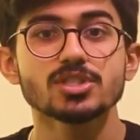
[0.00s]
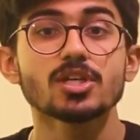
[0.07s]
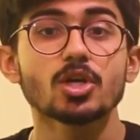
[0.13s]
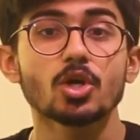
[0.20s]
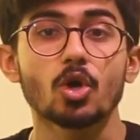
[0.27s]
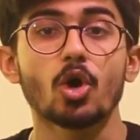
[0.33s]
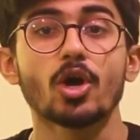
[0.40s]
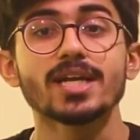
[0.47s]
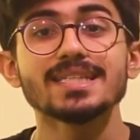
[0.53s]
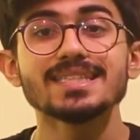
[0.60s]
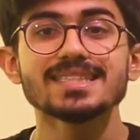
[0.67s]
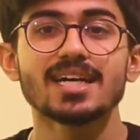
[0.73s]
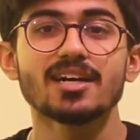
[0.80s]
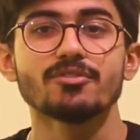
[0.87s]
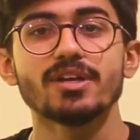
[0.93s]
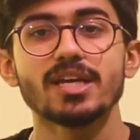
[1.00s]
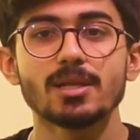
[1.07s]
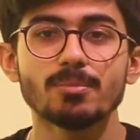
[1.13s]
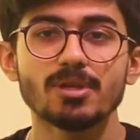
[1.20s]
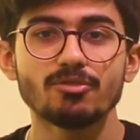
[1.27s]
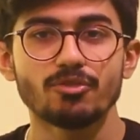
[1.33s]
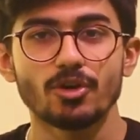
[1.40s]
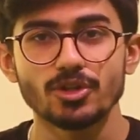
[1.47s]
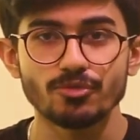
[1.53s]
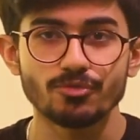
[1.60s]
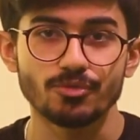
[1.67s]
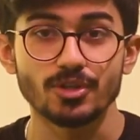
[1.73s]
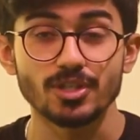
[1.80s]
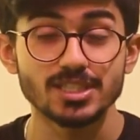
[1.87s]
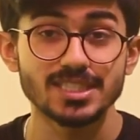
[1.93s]
the coins are available for the
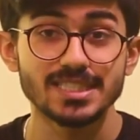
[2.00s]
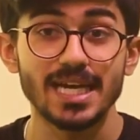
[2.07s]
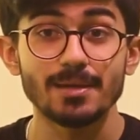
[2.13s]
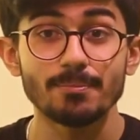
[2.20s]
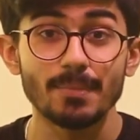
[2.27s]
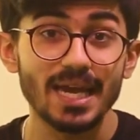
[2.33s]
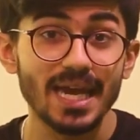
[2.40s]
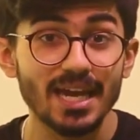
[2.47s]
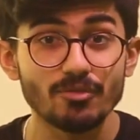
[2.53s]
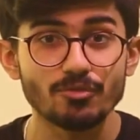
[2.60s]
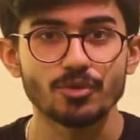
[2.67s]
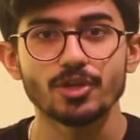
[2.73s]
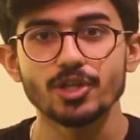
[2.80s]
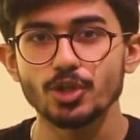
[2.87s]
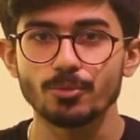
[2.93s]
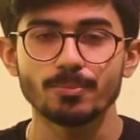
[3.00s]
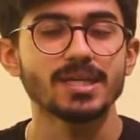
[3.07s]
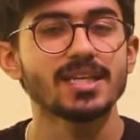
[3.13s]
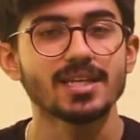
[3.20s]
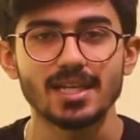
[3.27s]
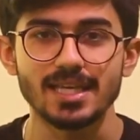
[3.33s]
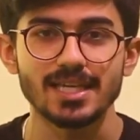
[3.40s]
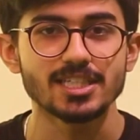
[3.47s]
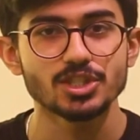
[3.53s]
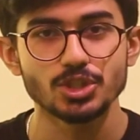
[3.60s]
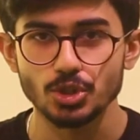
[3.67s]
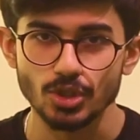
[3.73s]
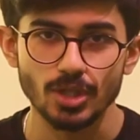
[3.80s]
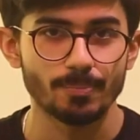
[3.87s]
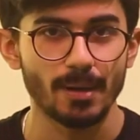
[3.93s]
first time ever to be
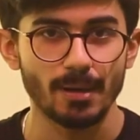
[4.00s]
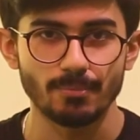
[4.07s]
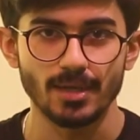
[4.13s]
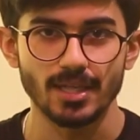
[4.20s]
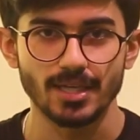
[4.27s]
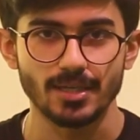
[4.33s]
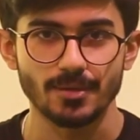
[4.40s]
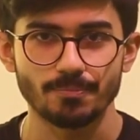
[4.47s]
released to the public.